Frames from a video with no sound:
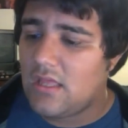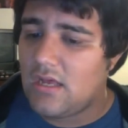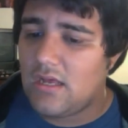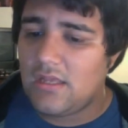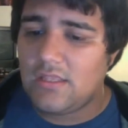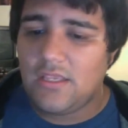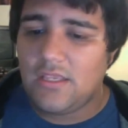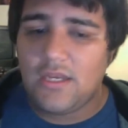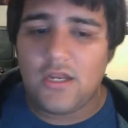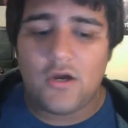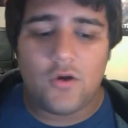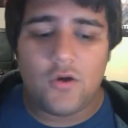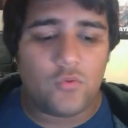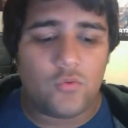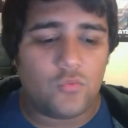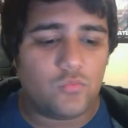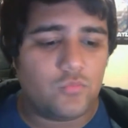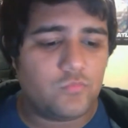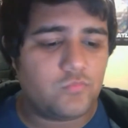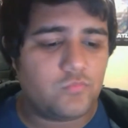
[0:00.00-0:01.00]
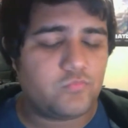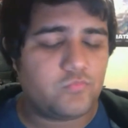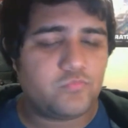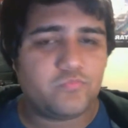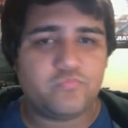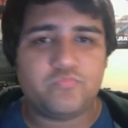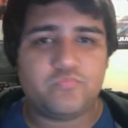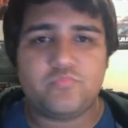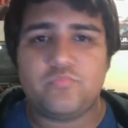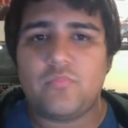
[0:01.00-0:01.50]
You know,
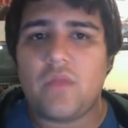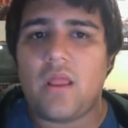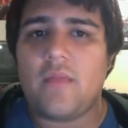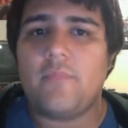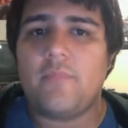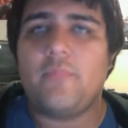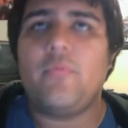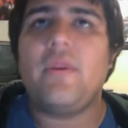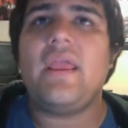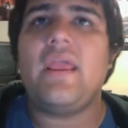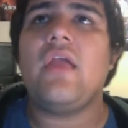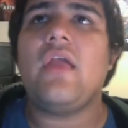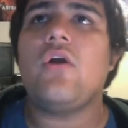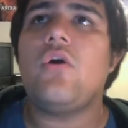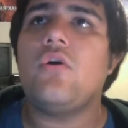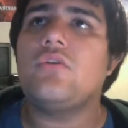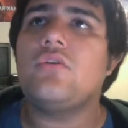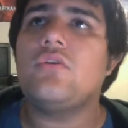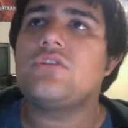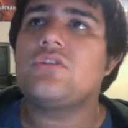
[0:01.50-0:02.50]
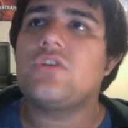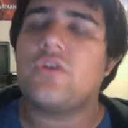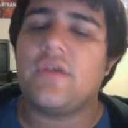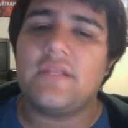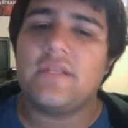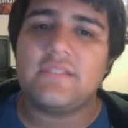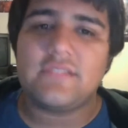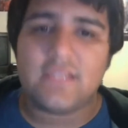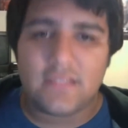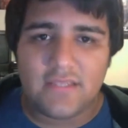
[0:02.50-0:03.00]
bringing culture
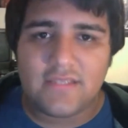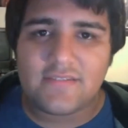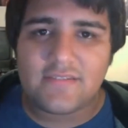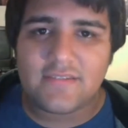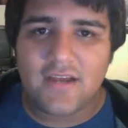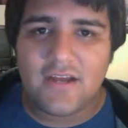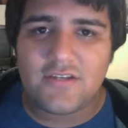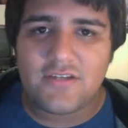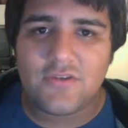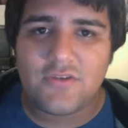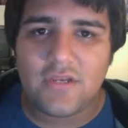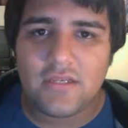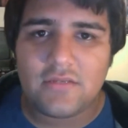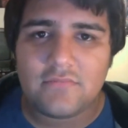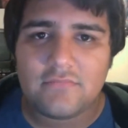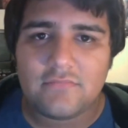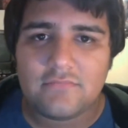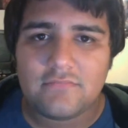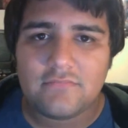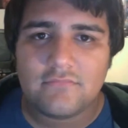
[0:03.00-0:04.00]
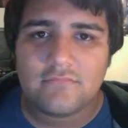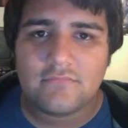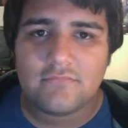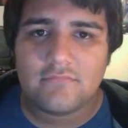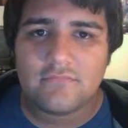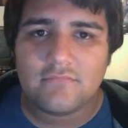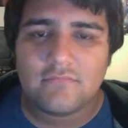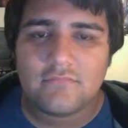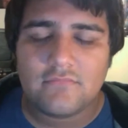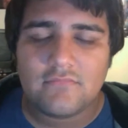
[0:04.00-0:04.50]
into this country
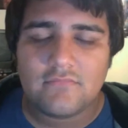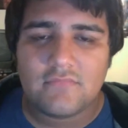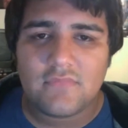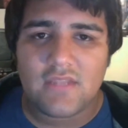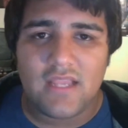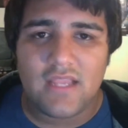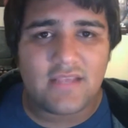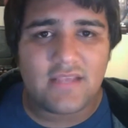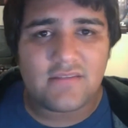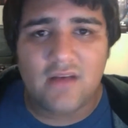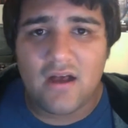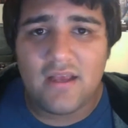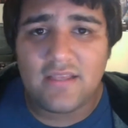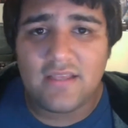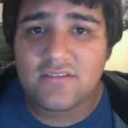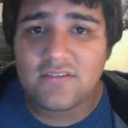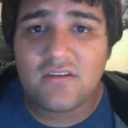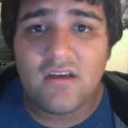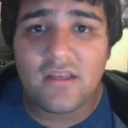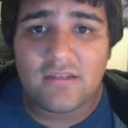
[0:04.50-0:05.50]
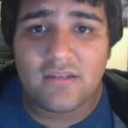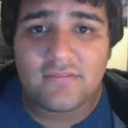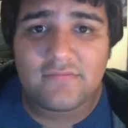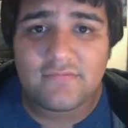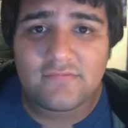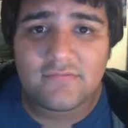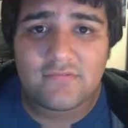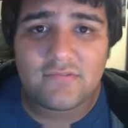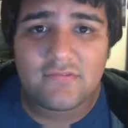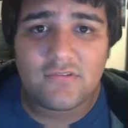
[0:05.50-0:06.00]
is is good
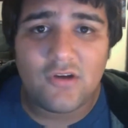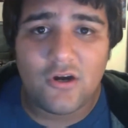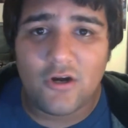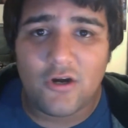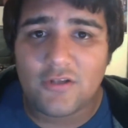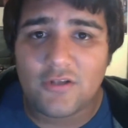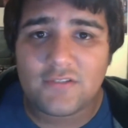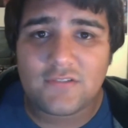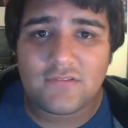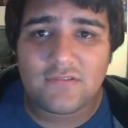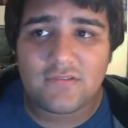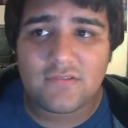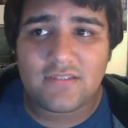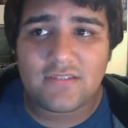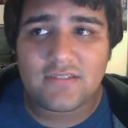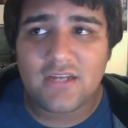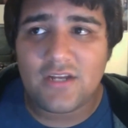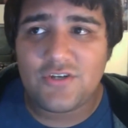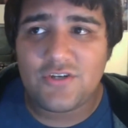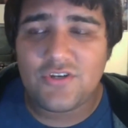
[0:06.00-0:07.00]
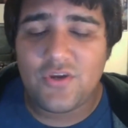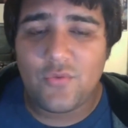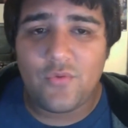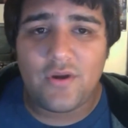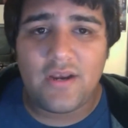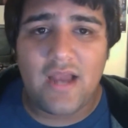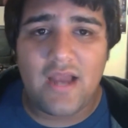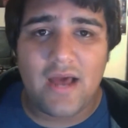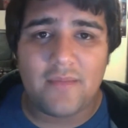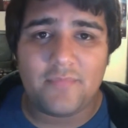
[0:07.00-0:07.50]
or else this country would
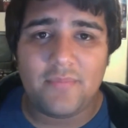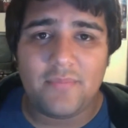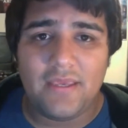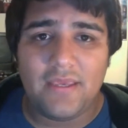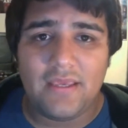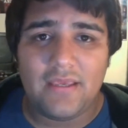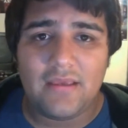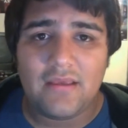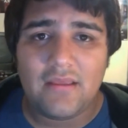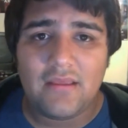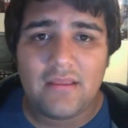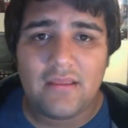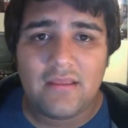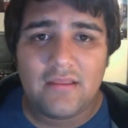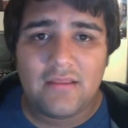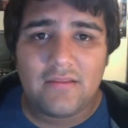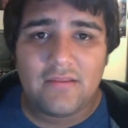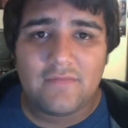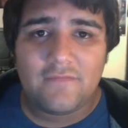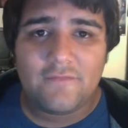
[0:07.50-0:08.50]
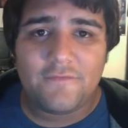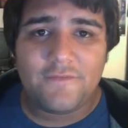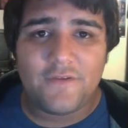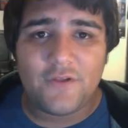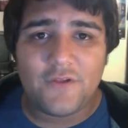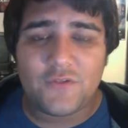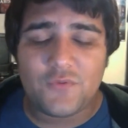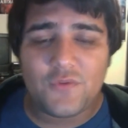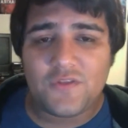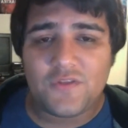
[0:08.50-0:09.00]
not be
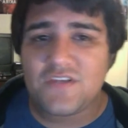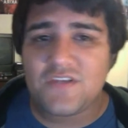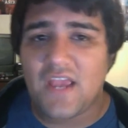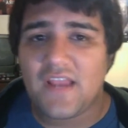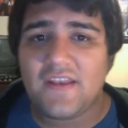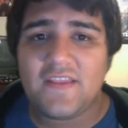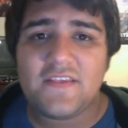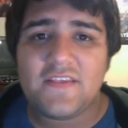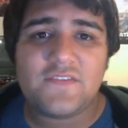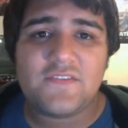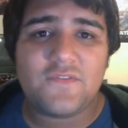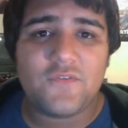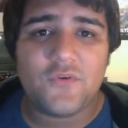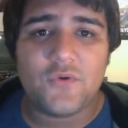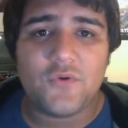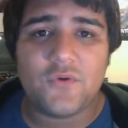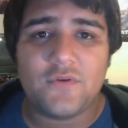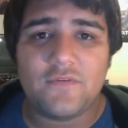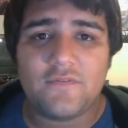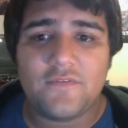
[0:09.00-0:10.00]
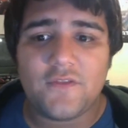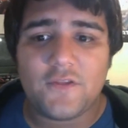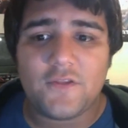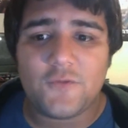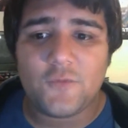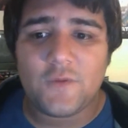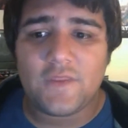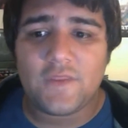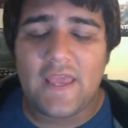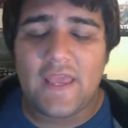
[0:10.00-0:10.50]
filled with Chinese food, filled
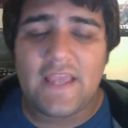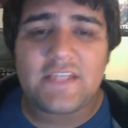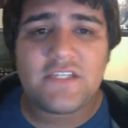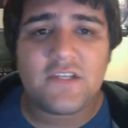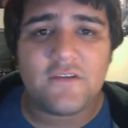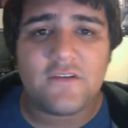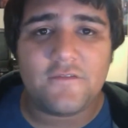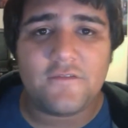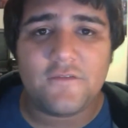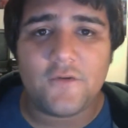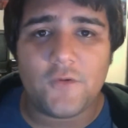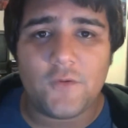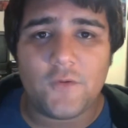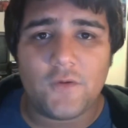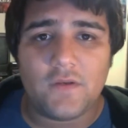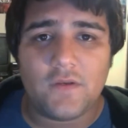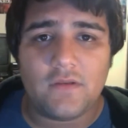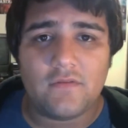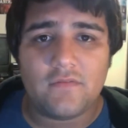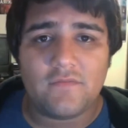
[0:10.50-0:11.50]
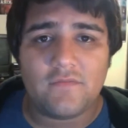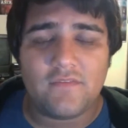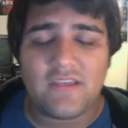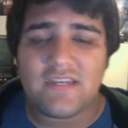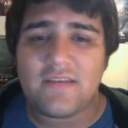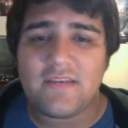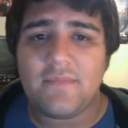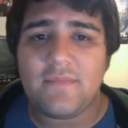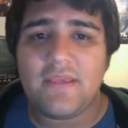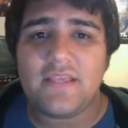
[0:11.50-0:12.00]
with Asian food,
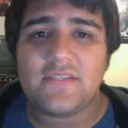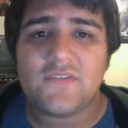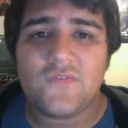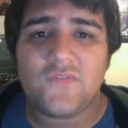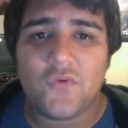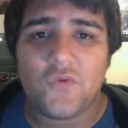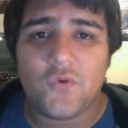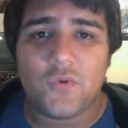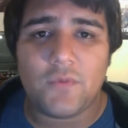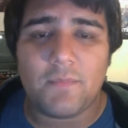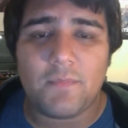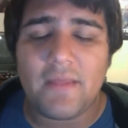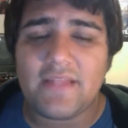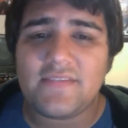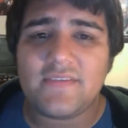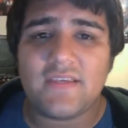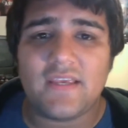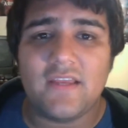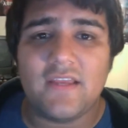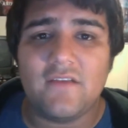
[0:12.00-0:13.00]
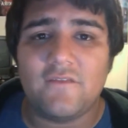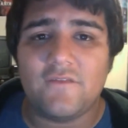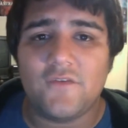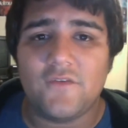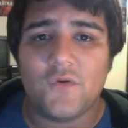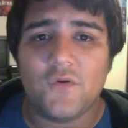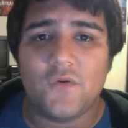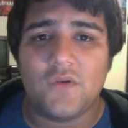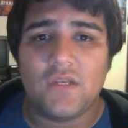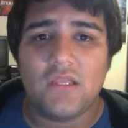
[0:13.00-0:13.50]
Vietnamese food, Mexican
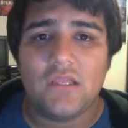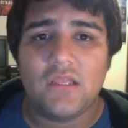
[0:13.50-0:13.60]
food.